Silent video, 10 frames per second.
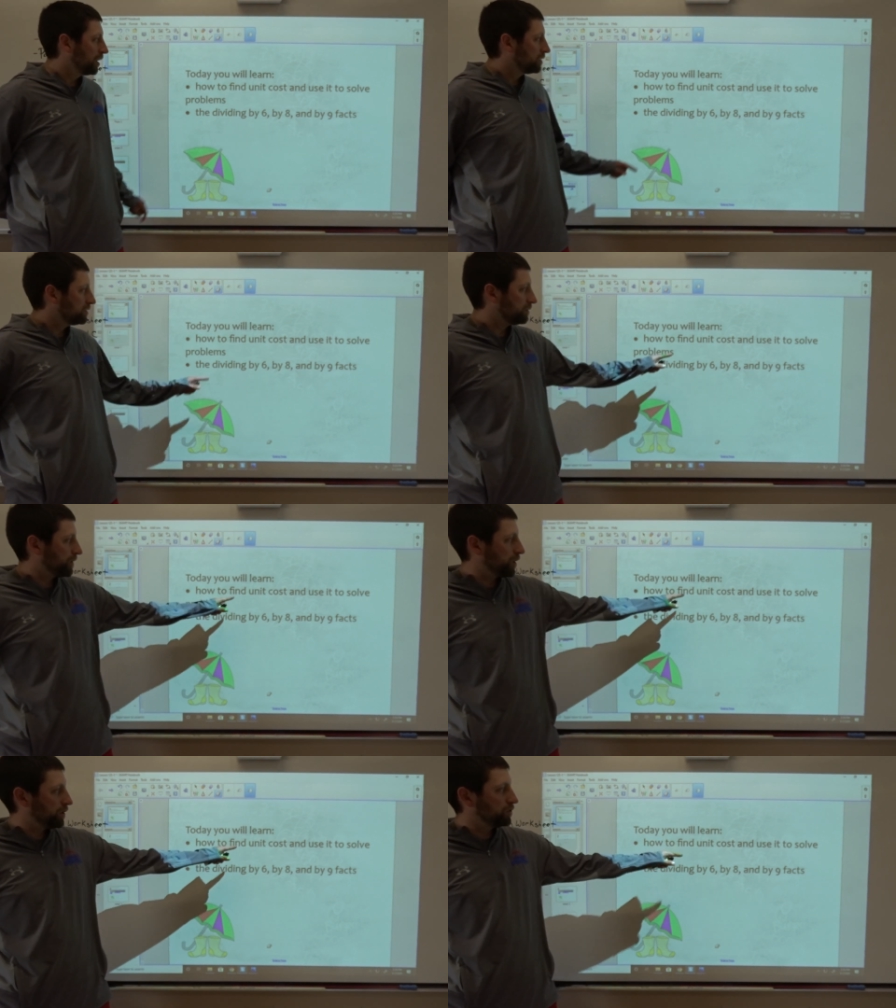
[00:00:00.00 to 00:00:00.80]
This is a
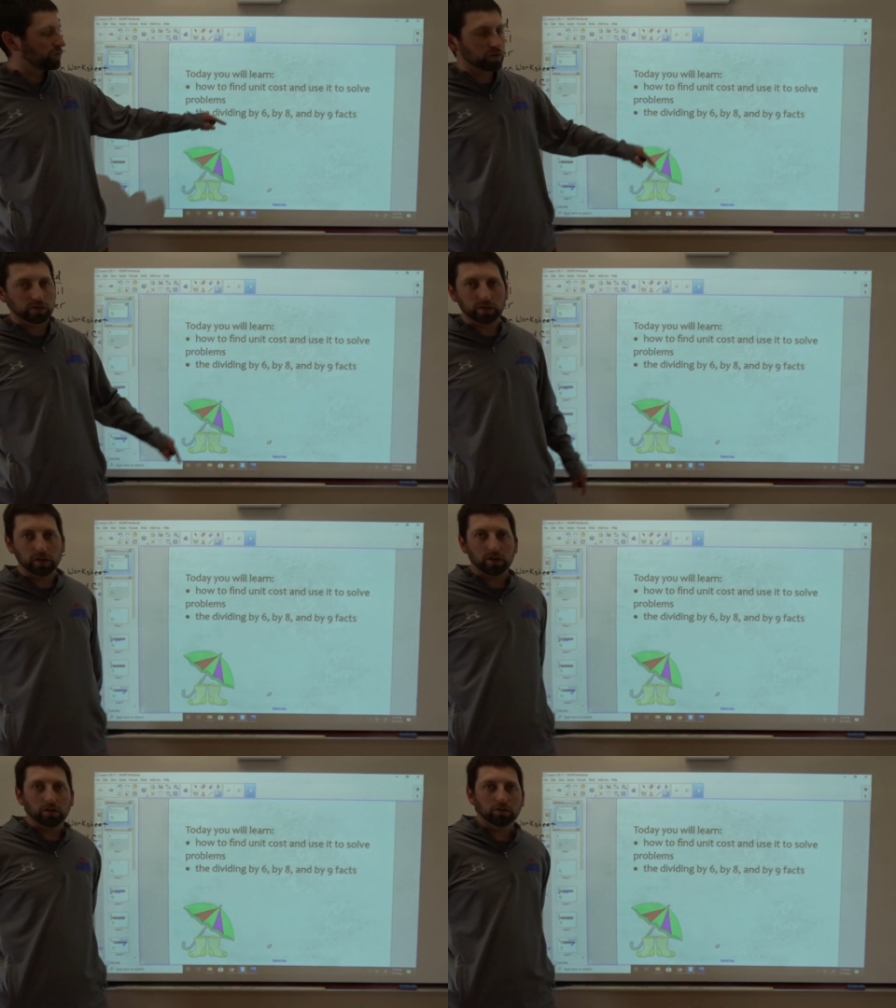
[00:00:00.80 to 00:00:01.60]
very useful
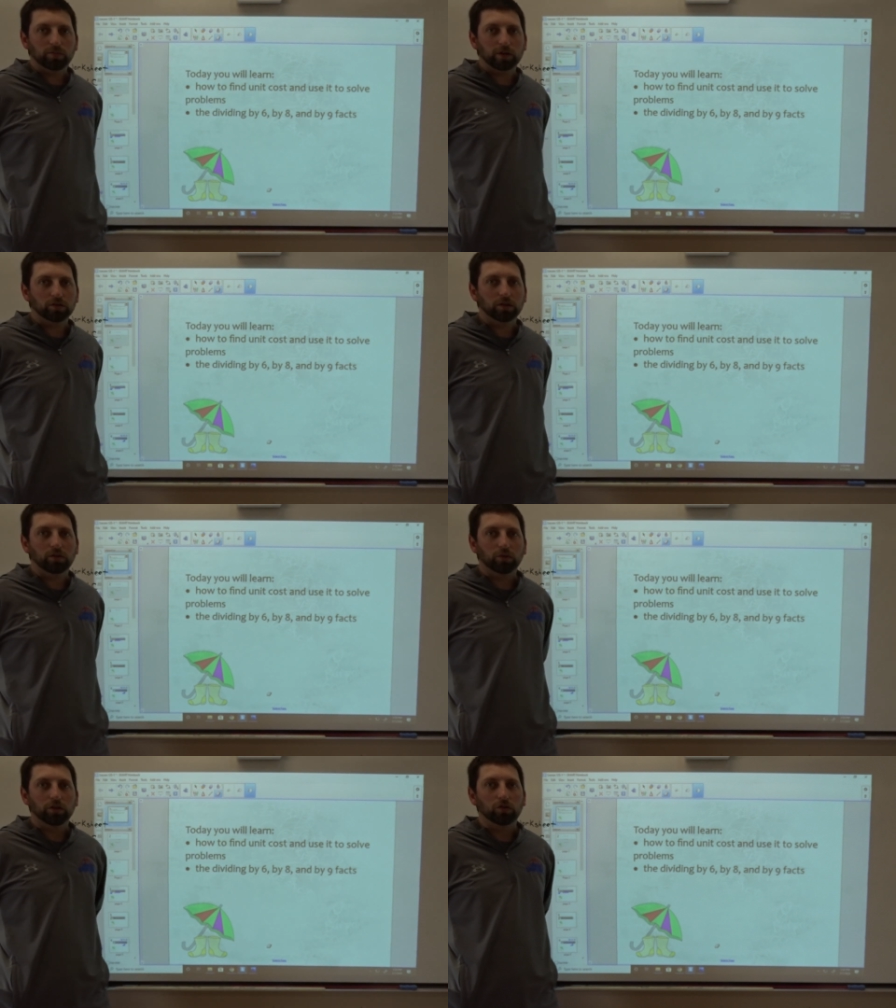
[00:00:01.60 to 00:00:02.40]
skill,
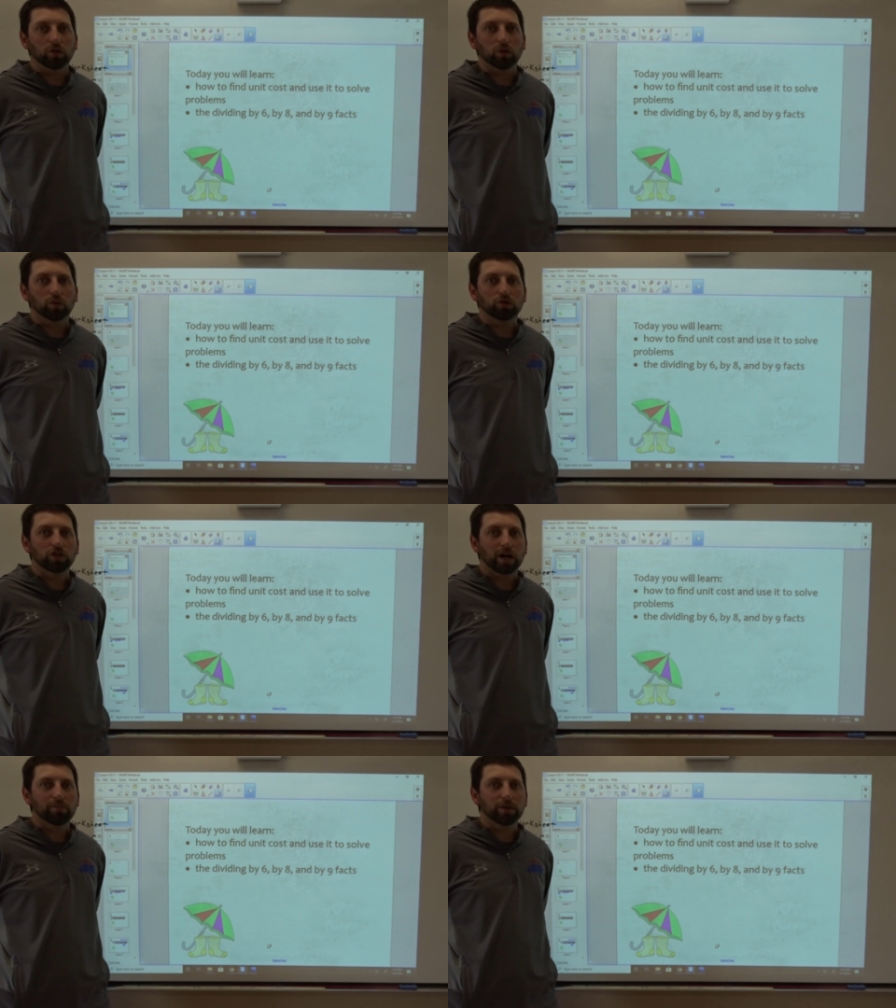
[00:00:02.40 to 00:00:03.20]
especially when you go
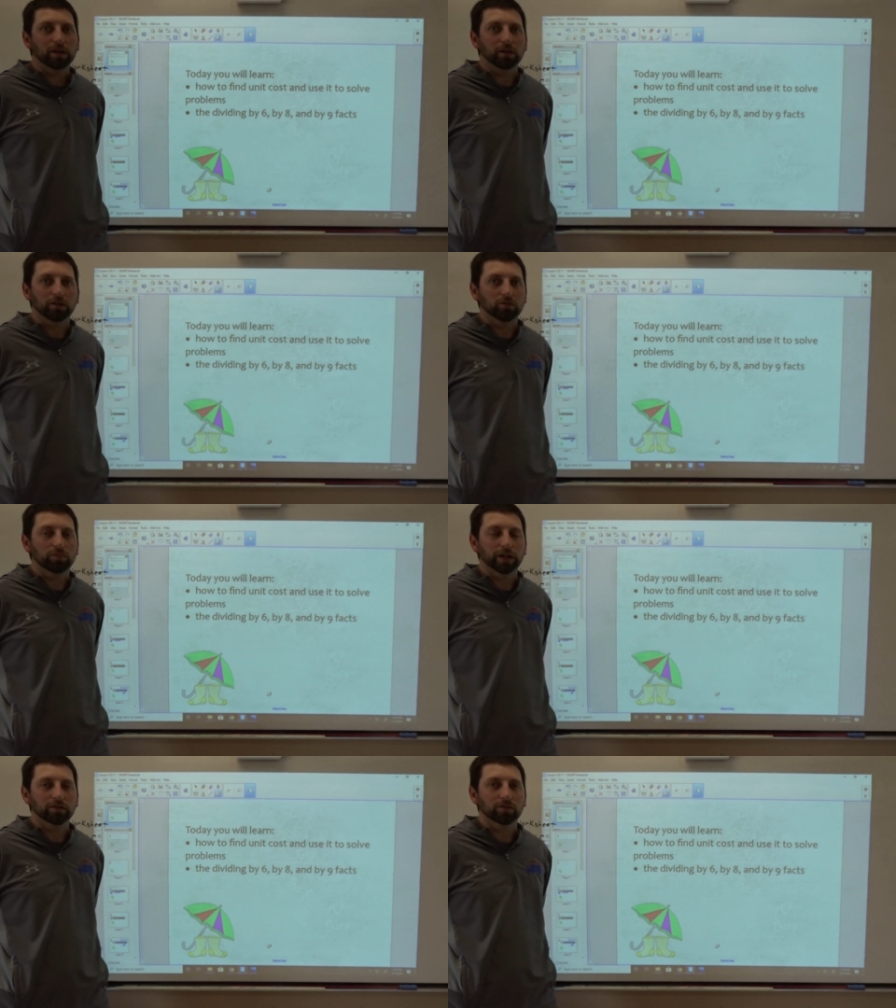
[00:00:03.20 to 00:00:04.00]
shopping and you
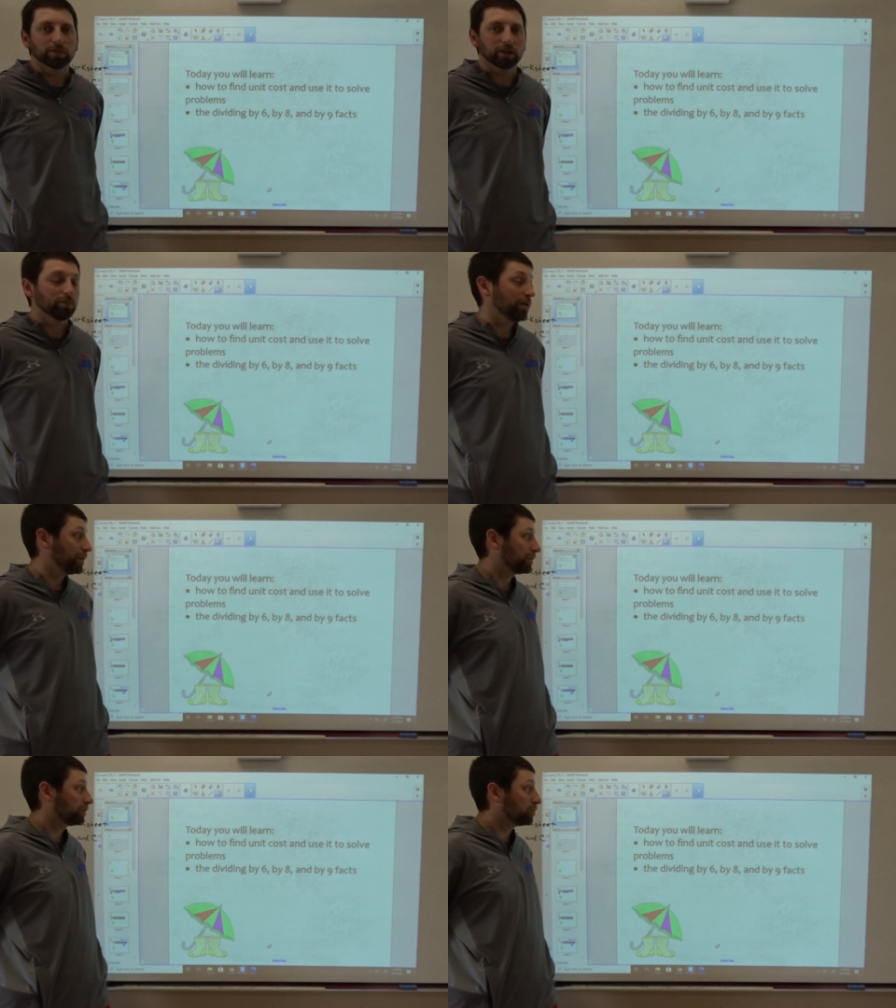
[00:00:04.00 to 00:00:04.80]
buy something
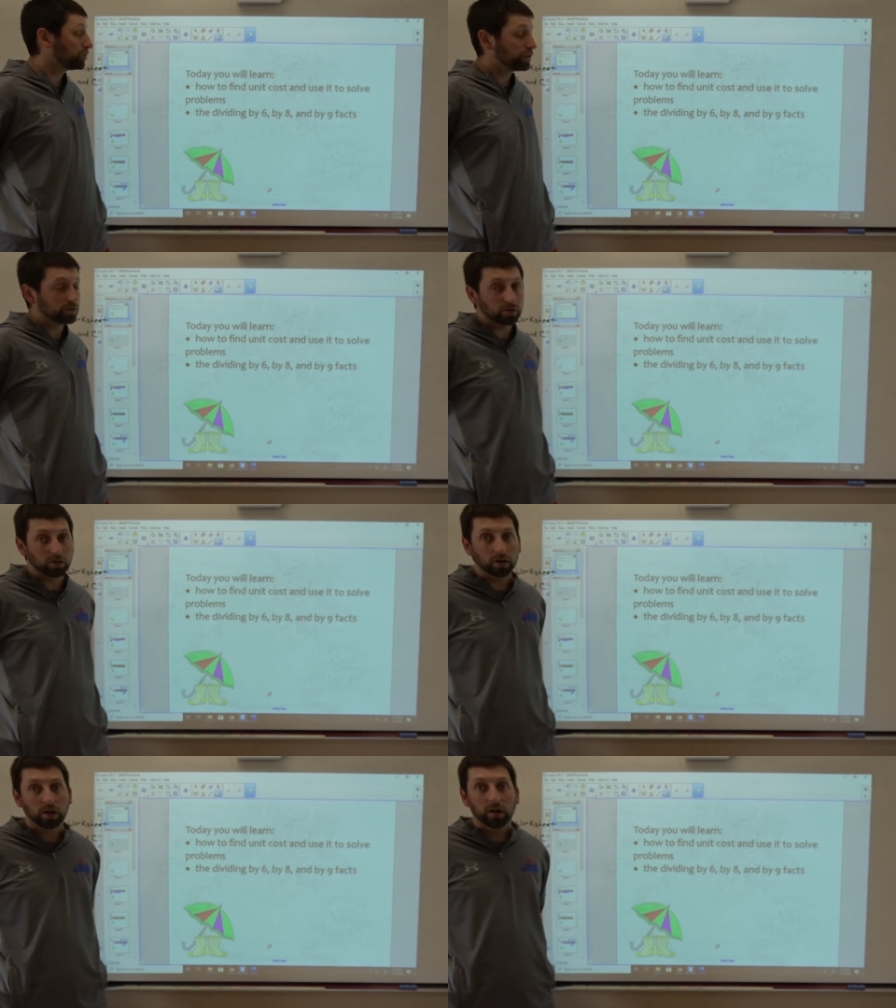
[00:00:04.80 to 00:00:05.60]
maybe at the grocery store